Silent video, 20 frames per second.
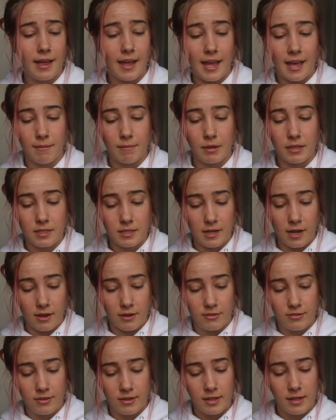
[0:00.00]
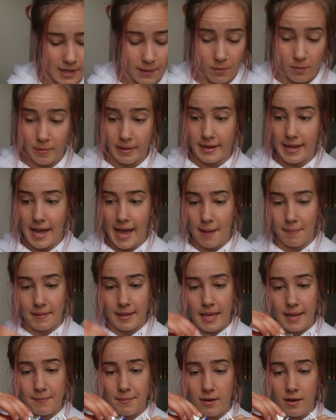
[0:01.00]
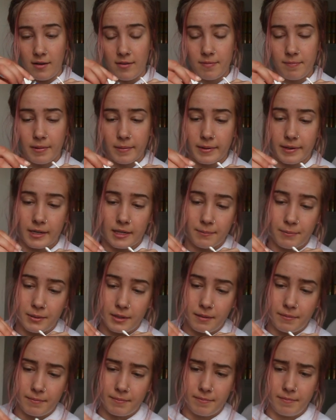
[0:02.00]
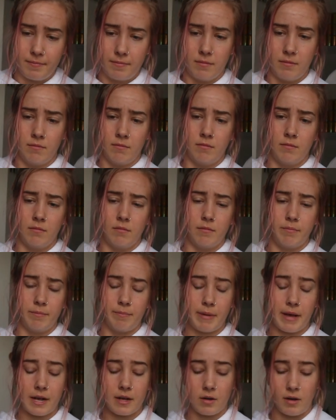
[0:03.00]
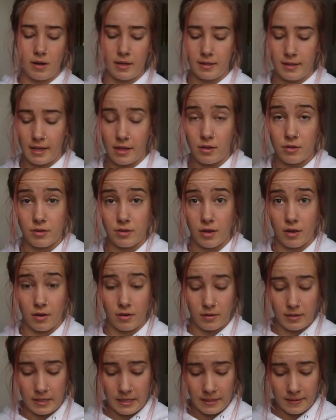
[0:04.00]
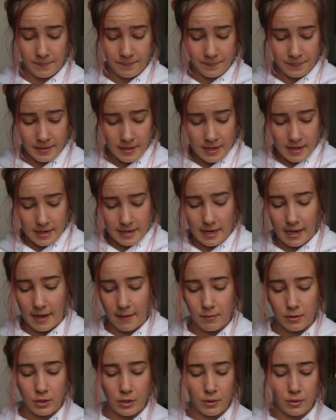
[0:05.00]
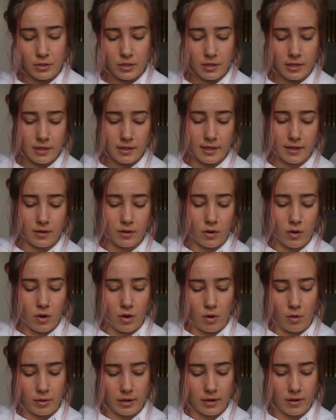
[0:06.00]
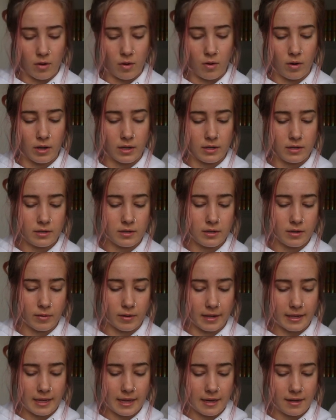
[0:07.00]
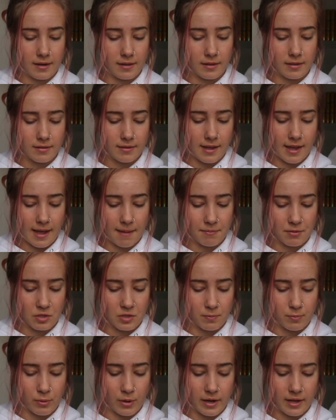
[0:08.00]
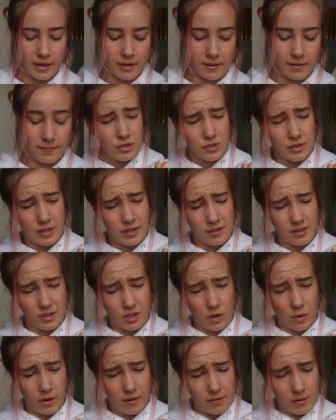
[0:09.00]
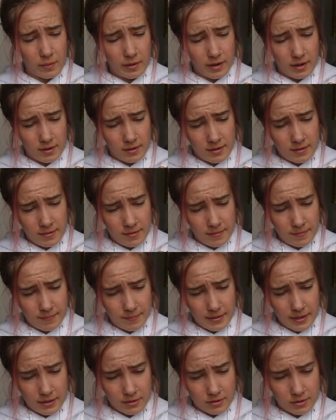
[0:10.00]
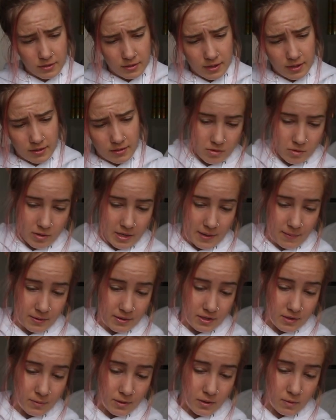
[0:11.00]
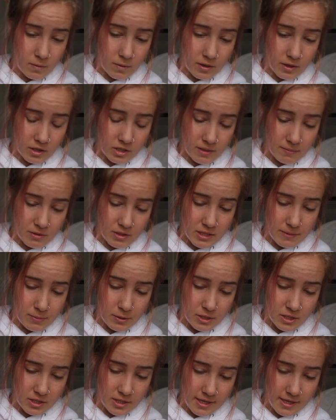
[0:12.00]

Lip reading: and my stuff. Okay, well, my cap came off, but we're gonna put it back on like so. Now, I would usually like hold it on or like into this cap to spray it so that it doesn't go everywhere. But I just go like, okay, well, it doesn't want to work, so I'm just gonna push it